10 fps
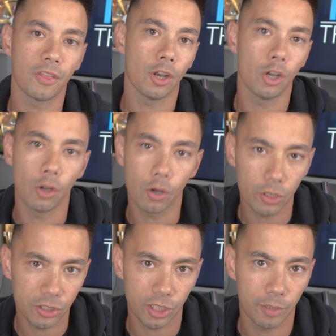the
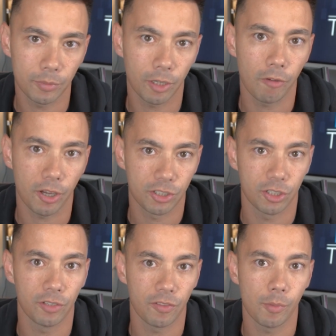longer term
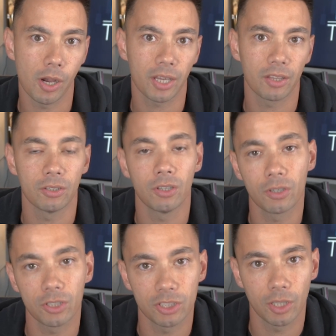direction of the market, the
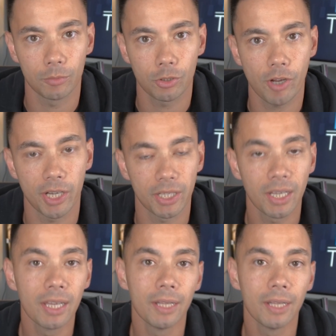longer term trend.